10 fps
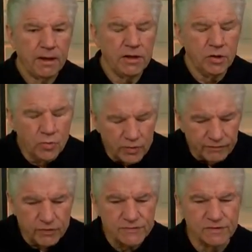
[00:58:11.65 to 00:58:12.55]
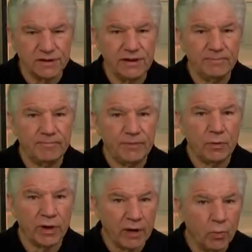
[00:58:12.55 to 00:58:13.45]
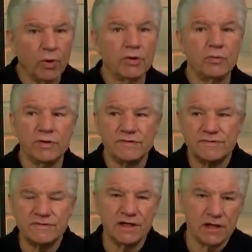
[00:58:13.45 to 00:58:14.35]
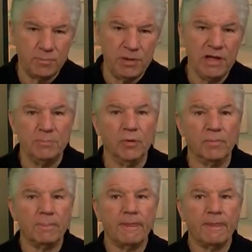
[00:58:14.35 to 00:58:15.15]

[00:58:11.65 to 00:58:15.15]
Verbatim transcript: universally, when I worked with sick people,